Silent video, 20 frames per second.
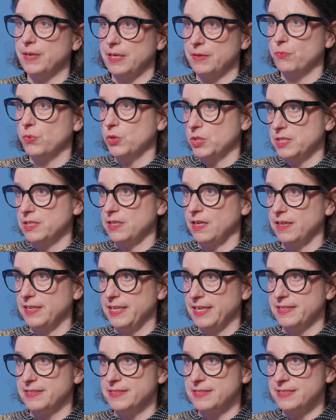what I
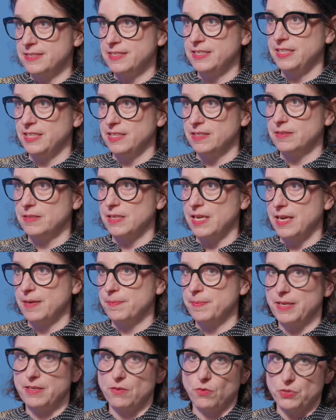had seen,
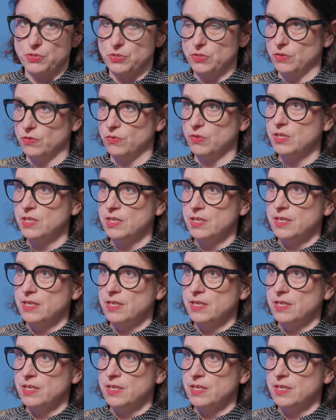and also